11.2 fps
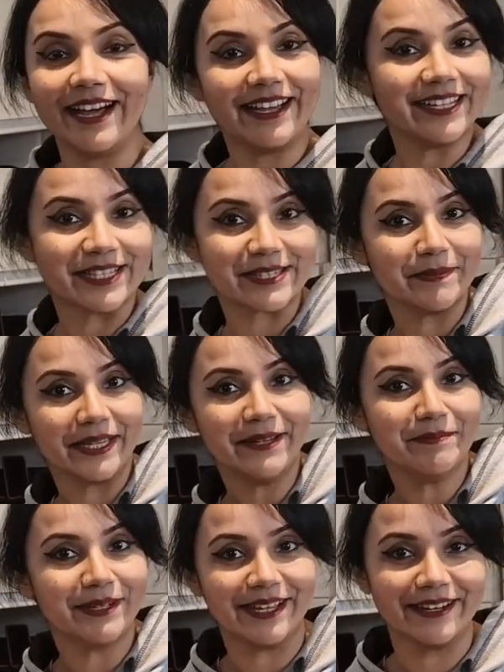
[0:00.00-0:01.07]
it's me,
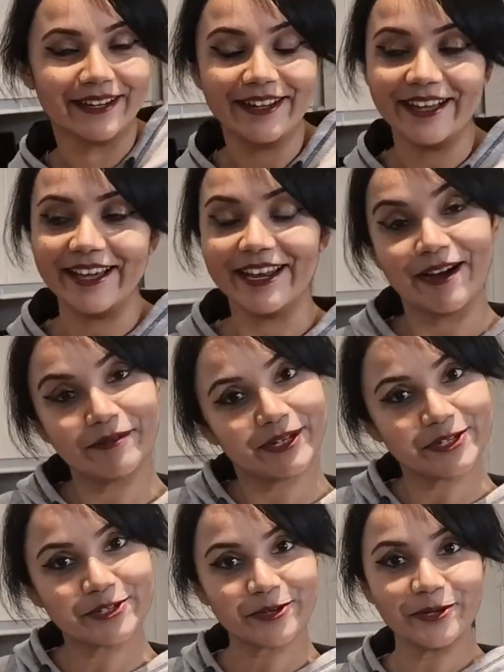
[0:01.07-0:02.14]
Banana, and I'm gonna
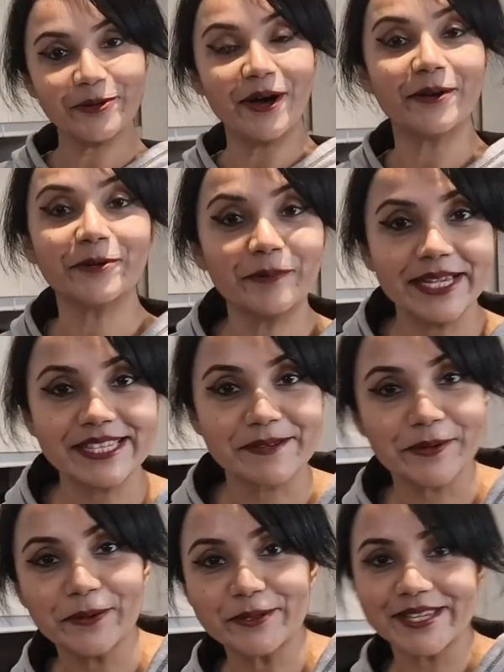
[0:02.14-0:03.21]
show you how to make
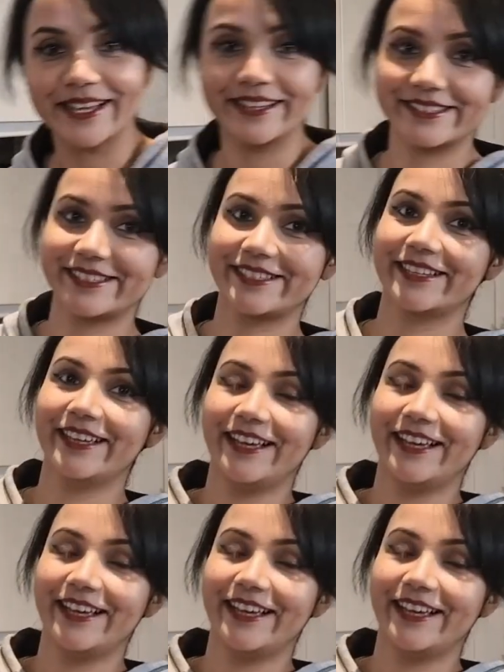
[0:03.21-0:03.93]
samosas.